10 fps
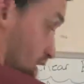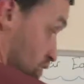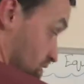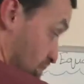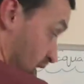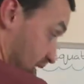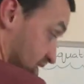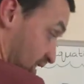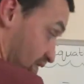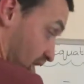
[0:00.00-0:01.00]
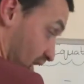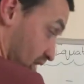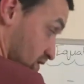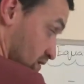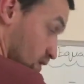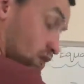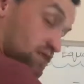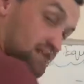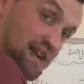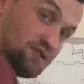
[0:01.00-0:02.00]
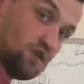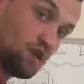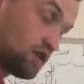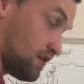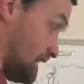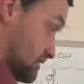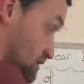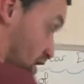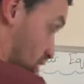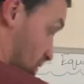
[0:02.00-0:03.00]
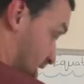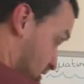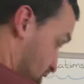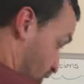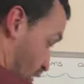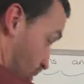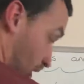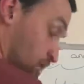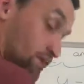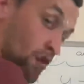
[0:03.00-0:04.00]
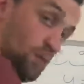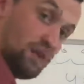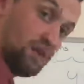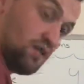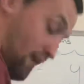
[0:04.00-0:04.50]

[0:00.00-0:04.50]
using minus 7x, because that's not correct. It's got to be in this format before we can do